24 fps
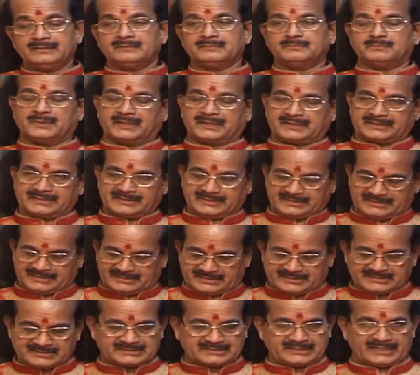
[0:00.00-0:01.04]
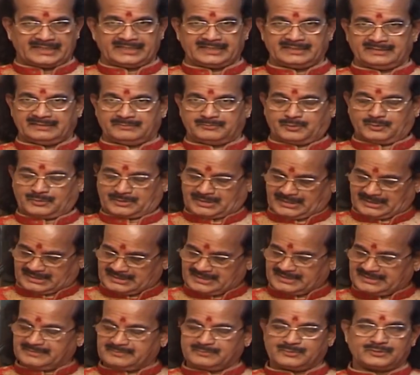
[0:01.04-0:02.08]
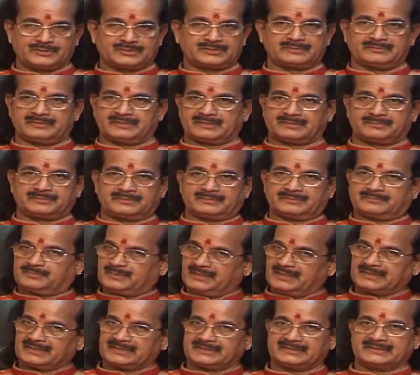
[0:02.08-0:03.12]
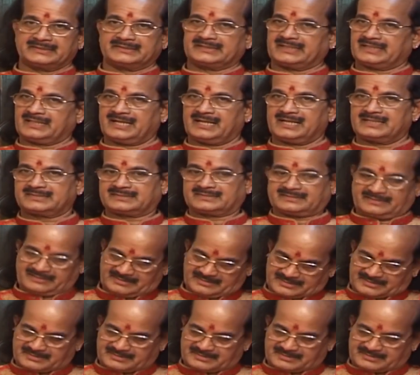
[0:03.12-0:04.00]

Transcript: But in Indian style, for Carnatic music, we are playing in the dais, in the